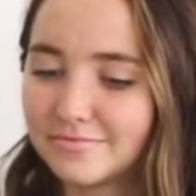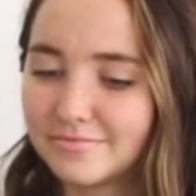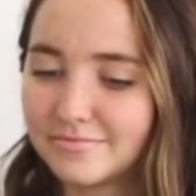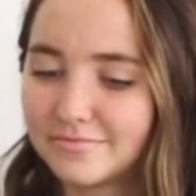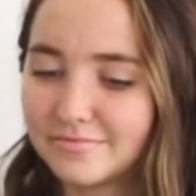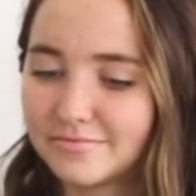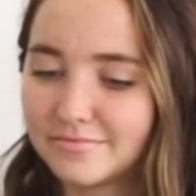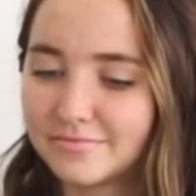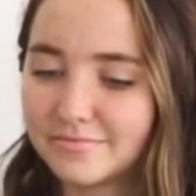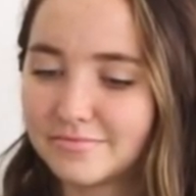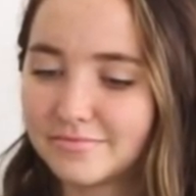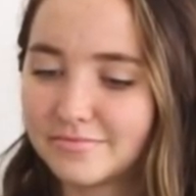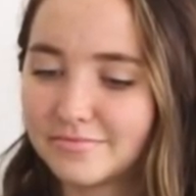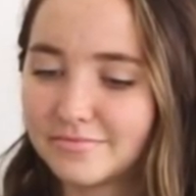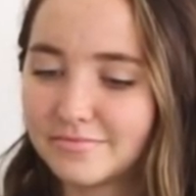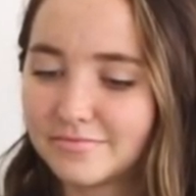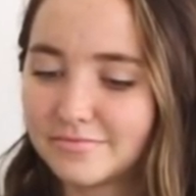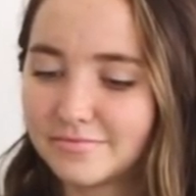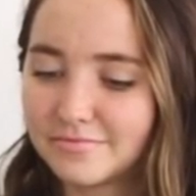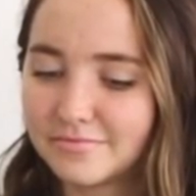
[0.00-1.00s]

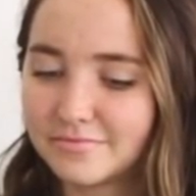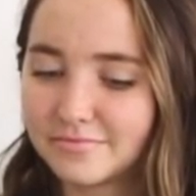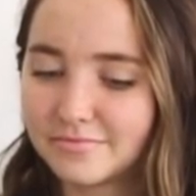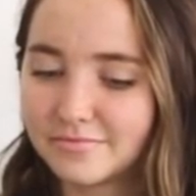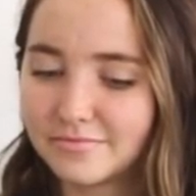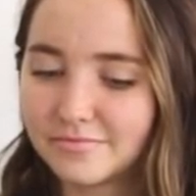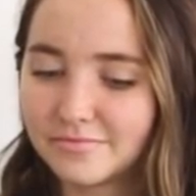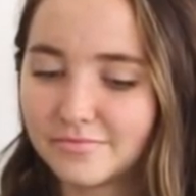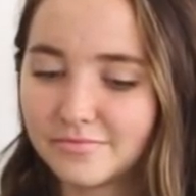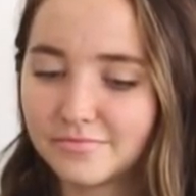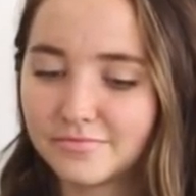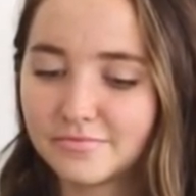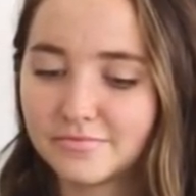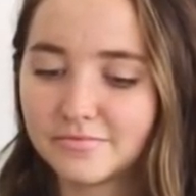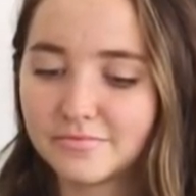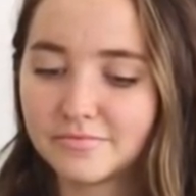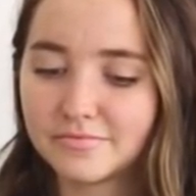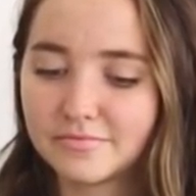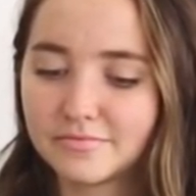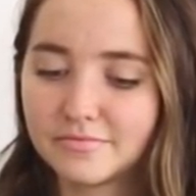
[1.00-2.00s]

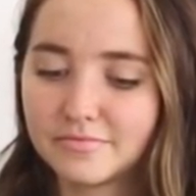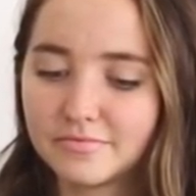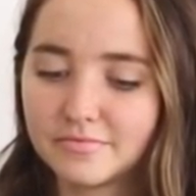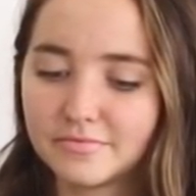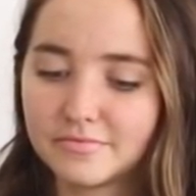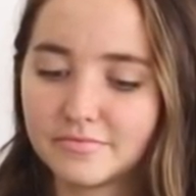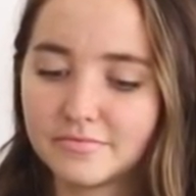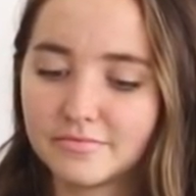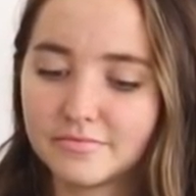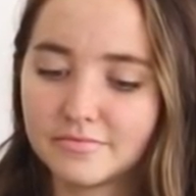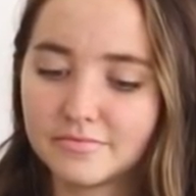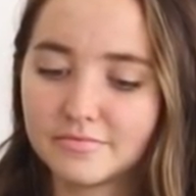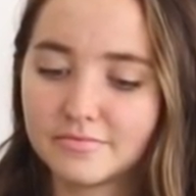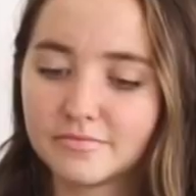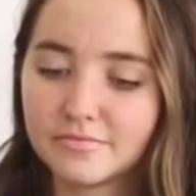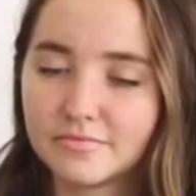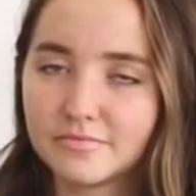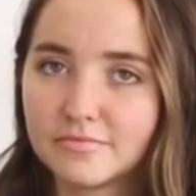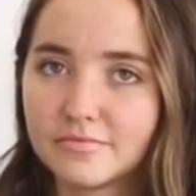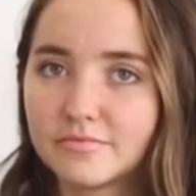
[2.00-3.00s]

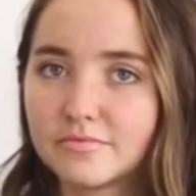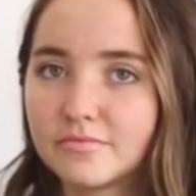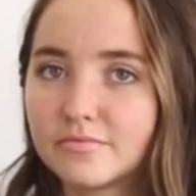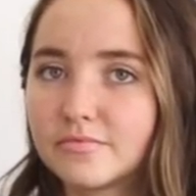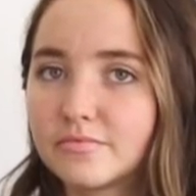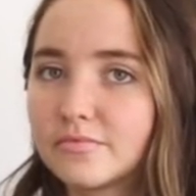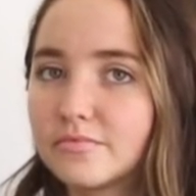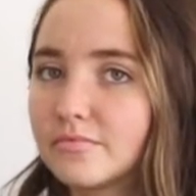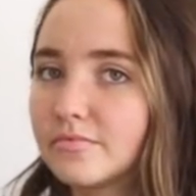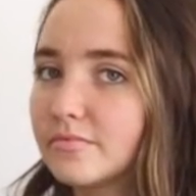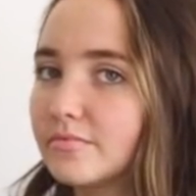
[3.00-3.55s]
This person isn't speaking.